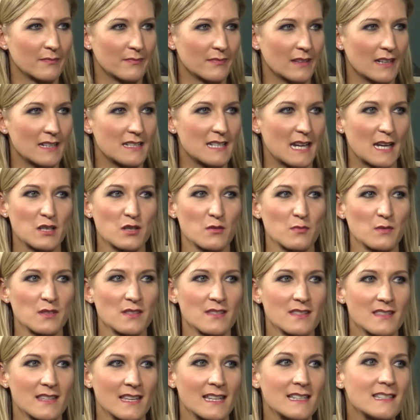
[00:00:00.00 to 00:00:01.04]
attachments,
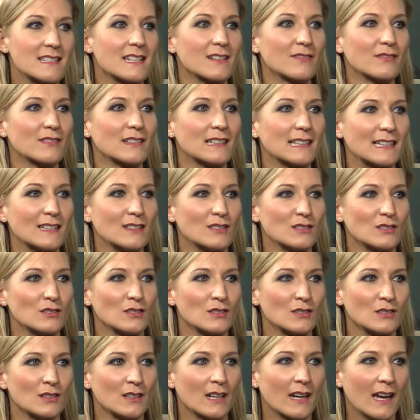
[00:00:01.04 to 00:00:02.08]
they definitely
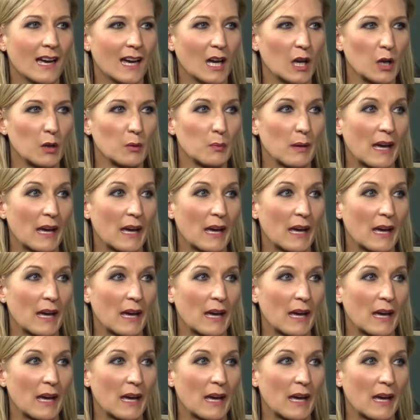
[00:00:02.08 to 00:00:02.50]
do help.